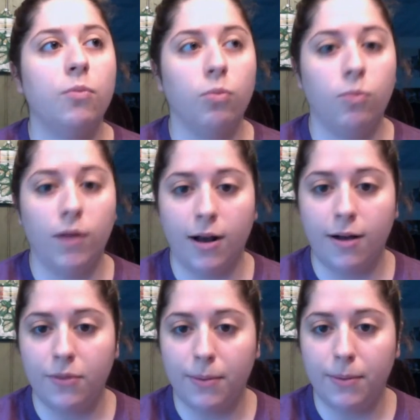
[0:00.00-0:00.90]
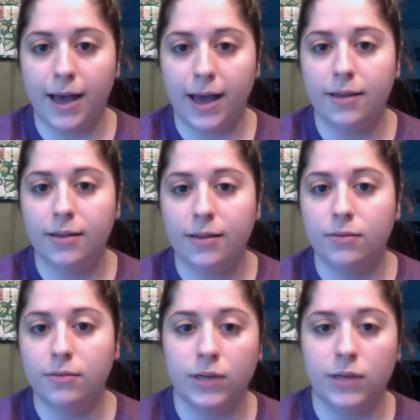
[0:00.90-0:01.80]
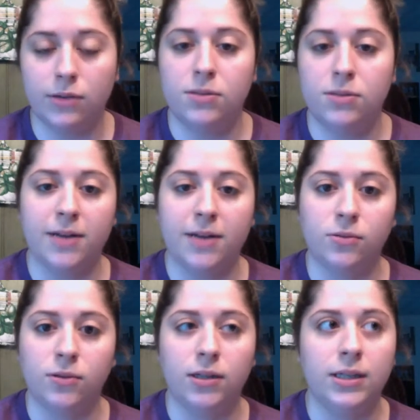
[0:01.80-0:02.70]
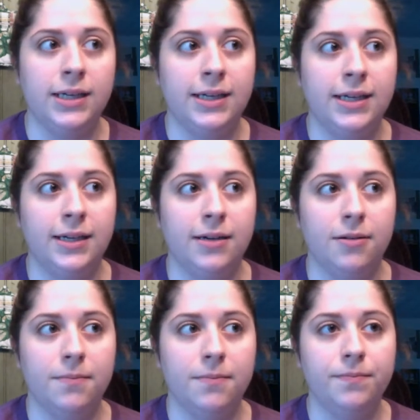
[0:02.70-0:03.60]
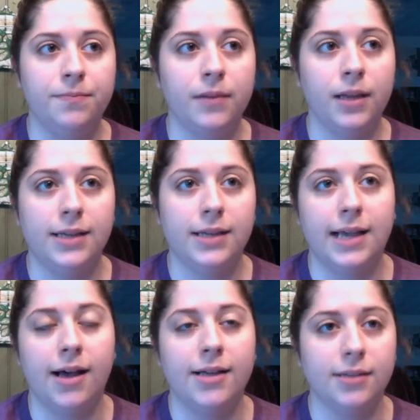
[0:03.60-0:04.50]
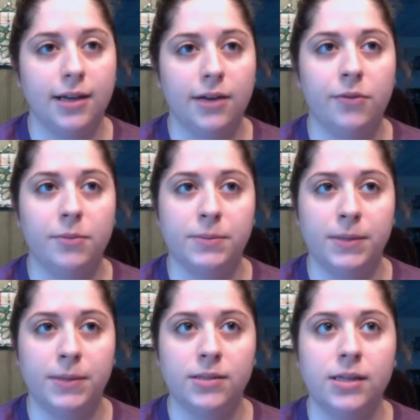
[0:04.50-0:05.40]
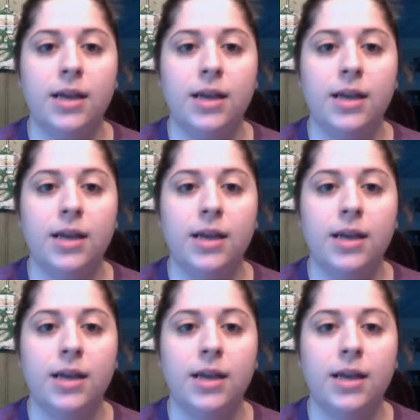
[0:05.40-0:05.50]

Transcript: Right off the bat, when he goes to battle school, he is isolated from his peers.